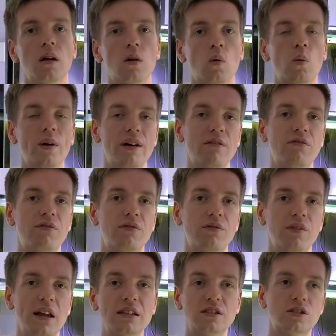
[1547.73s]
With
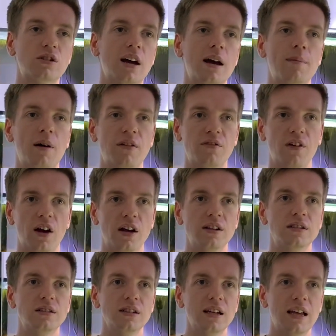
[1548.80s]
Instagram, I find
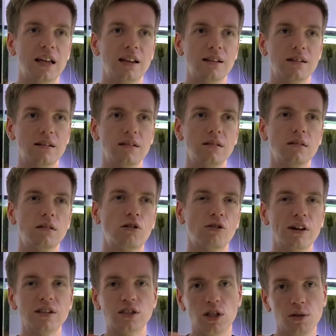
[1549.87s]
it
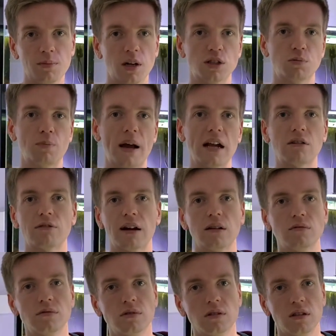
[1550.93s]
creates too much
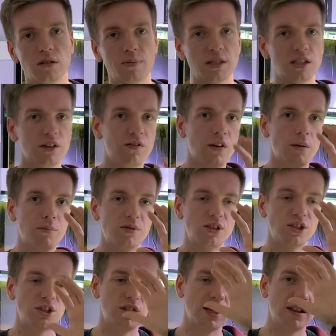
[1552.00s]
background, especially if I'm
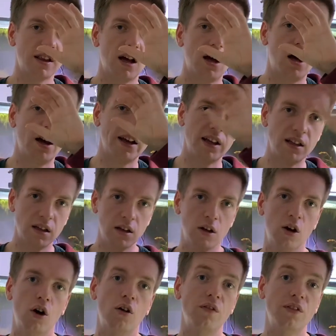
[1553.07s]
positioning the eye
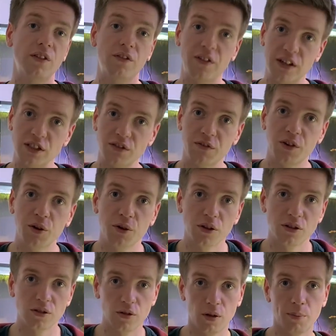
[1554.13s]
of the fish in focus
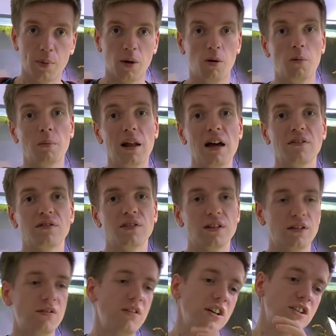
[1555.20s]
on the bottom left and the
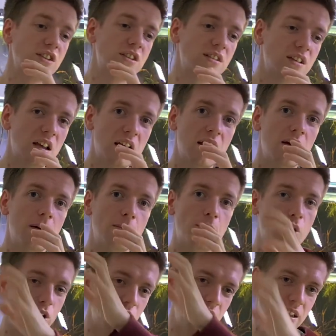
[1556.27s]
fish's
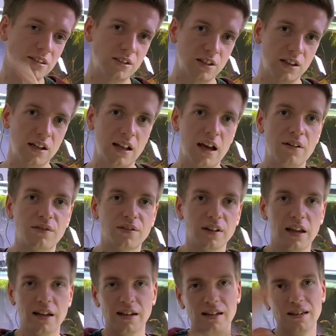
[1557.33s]
body is to the left.
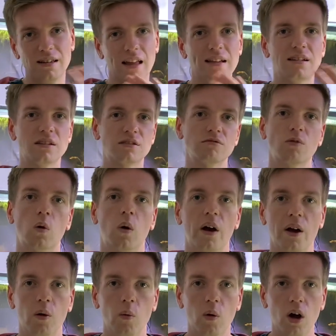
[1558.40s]
It doesn't
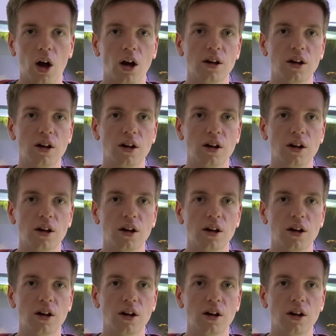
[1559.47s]
quite work.